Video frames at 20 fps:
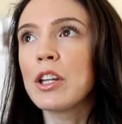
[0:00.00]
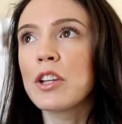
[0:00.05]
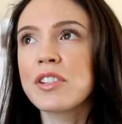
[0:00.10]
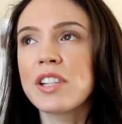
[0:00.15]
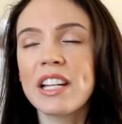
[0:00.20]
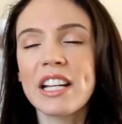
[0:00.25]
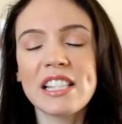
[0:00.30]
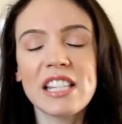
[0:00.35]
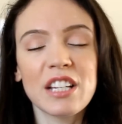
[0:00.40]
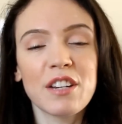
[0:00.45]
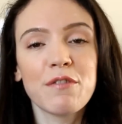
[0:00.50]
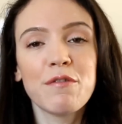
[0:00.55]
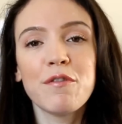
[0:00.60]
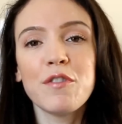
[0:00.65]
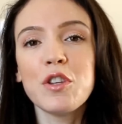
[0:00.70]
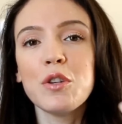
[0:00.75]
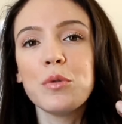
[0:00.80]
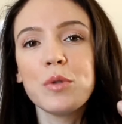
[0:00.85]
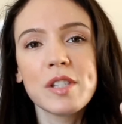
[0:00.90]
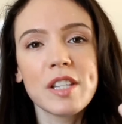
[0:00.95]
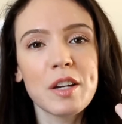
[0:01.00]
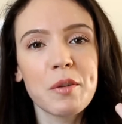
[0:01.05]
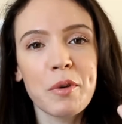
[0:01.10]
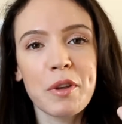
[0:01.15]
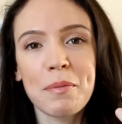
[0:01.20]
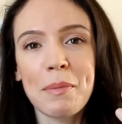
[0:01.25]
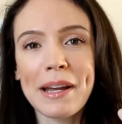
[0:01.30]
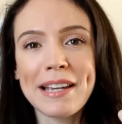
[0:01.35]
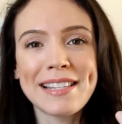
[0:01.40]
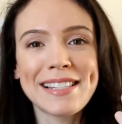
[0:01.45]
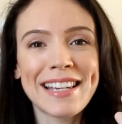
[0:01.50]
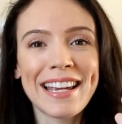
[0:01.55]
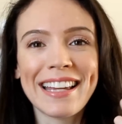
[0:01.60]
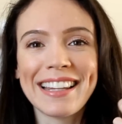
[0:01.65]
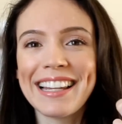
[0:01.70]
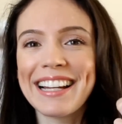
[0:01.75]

Looks like it's like fusing with my skin.